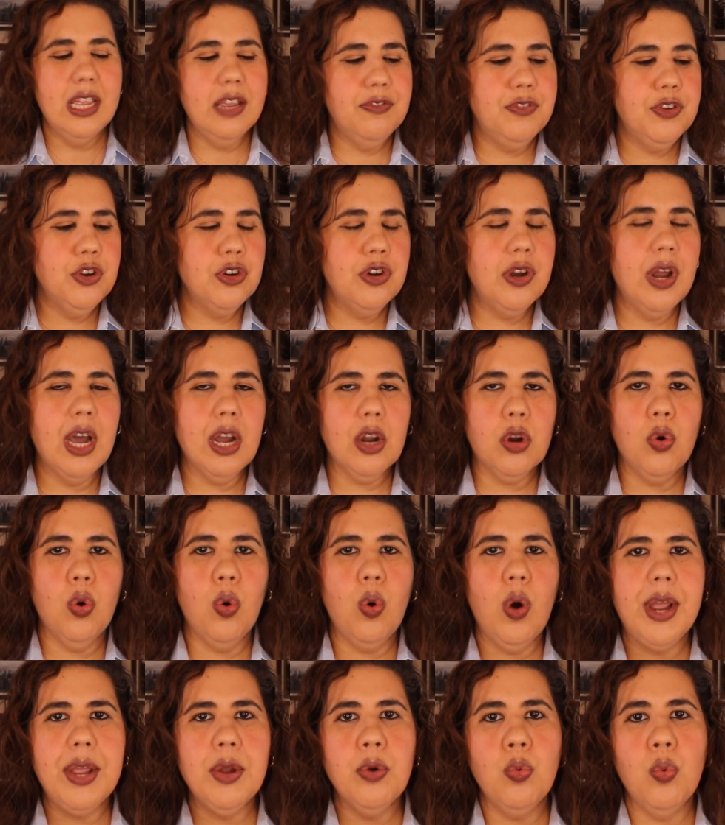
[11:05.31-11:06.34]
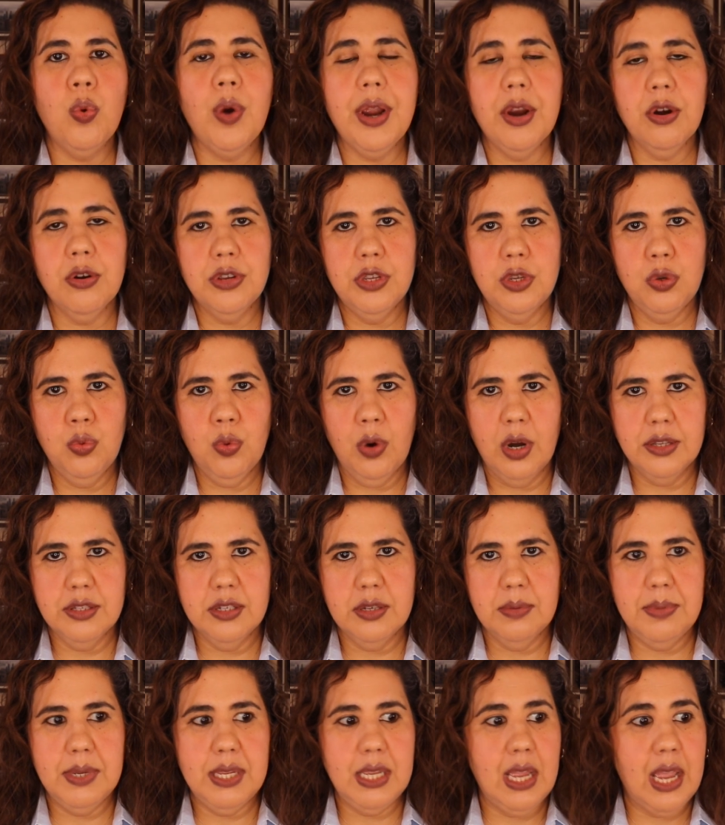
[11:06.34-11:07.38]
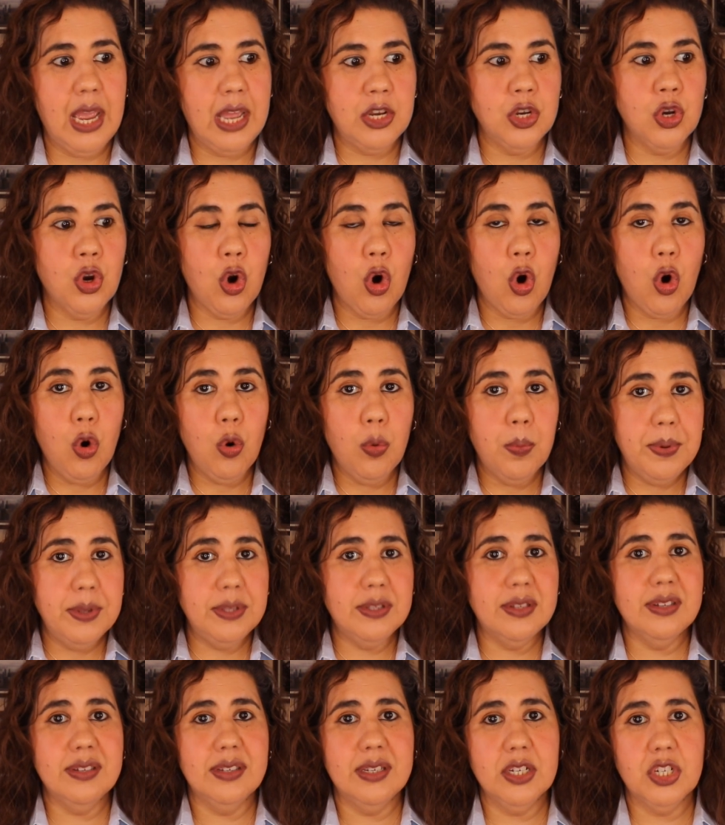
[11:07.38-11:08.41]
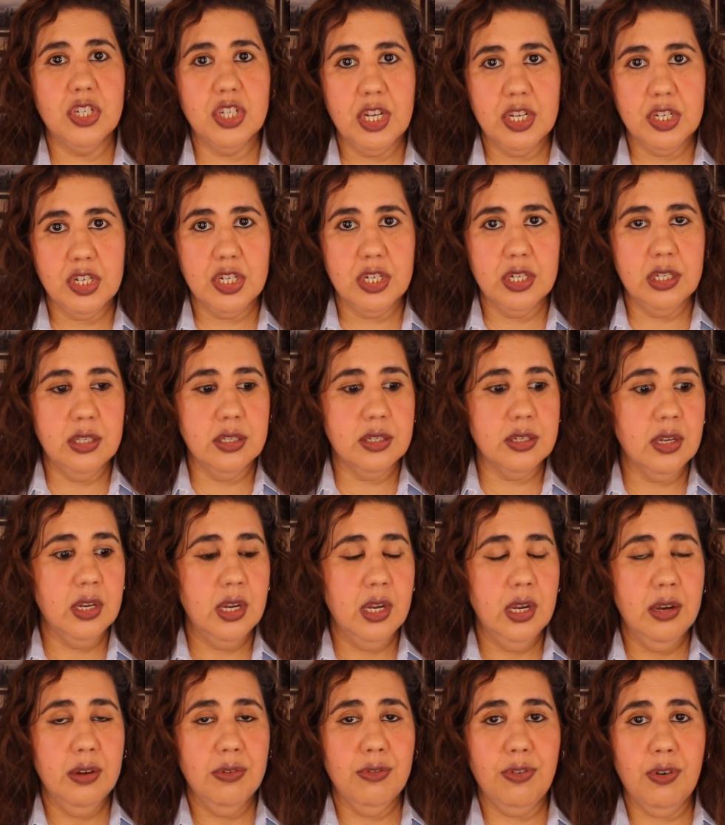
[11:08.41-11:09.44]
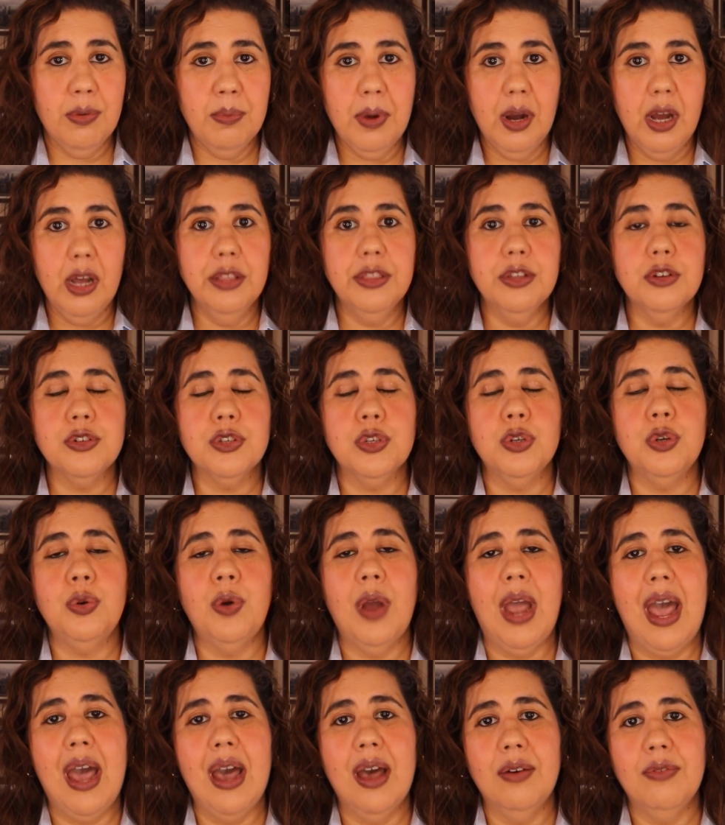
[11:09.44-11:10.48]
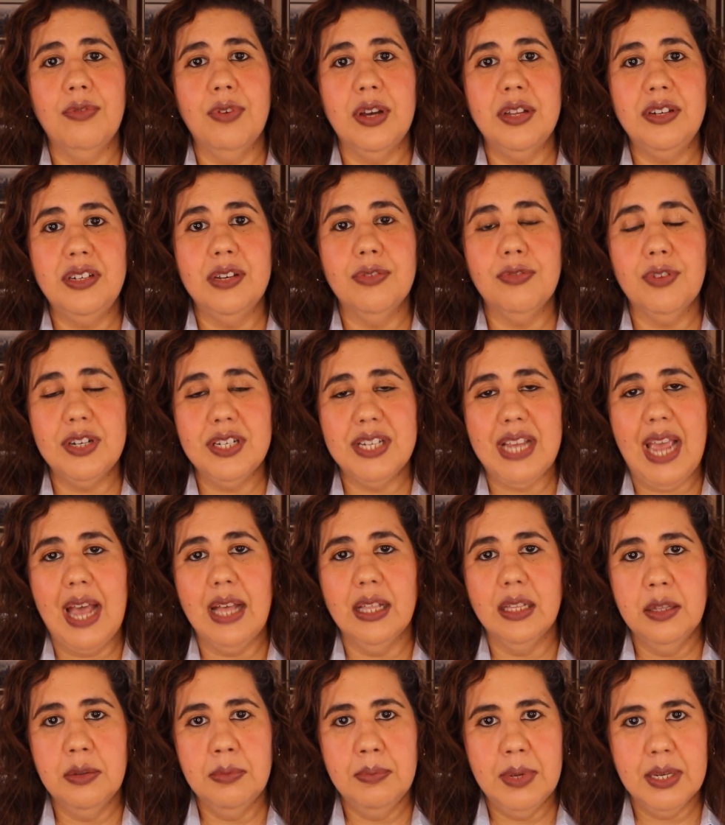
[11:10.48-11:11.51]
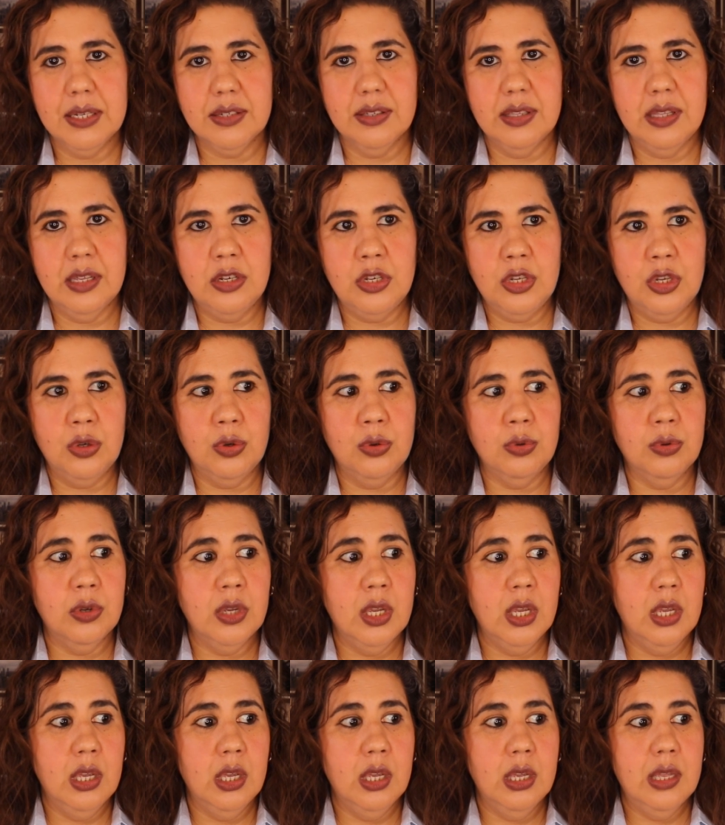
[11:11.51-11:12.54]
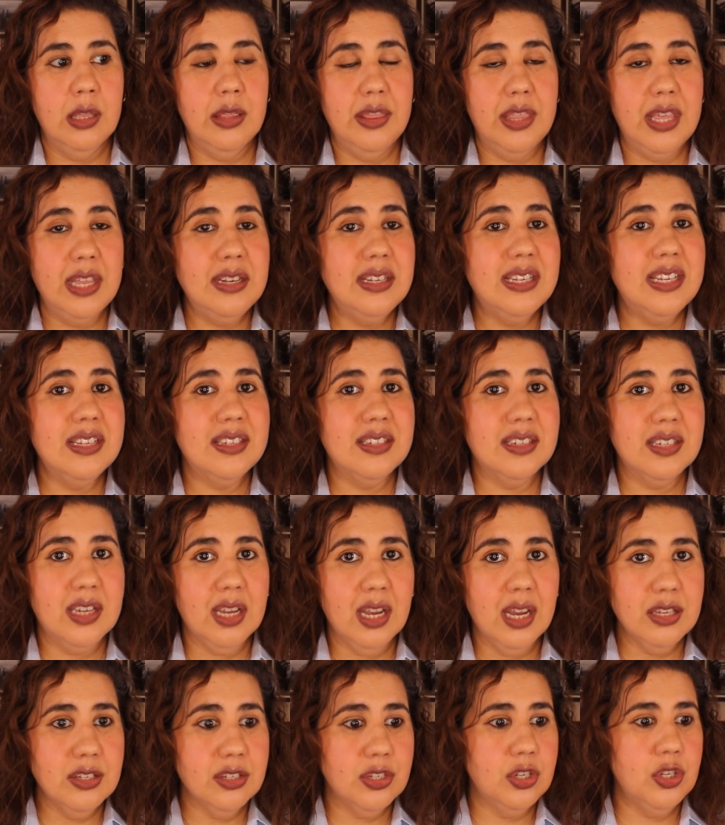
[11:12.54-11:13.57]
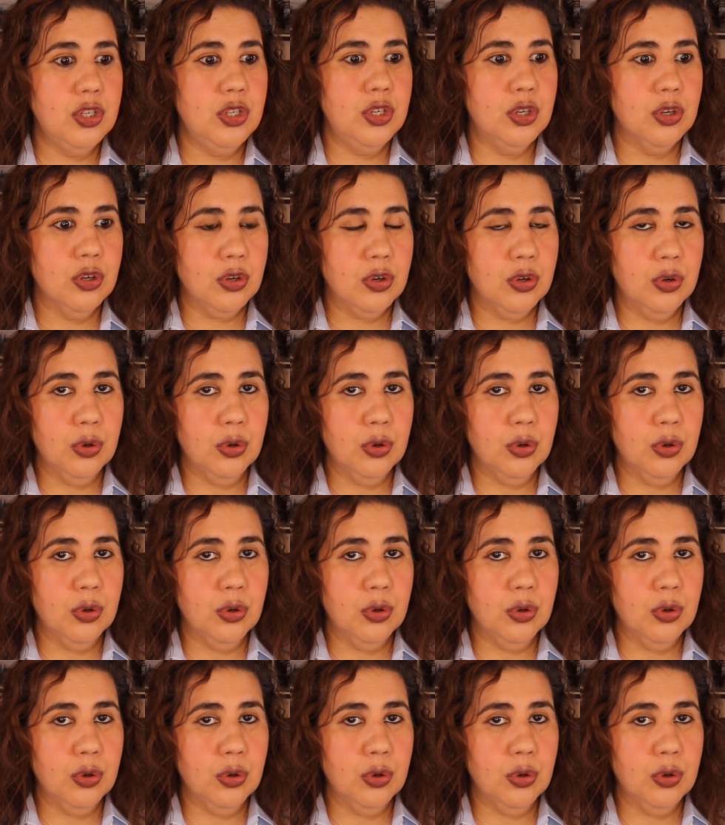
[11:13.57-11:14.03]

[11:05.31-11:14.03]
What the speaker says: If you're not quite where you want to be and you're open to suggestions from others who have a different talent mix than you, then discuss your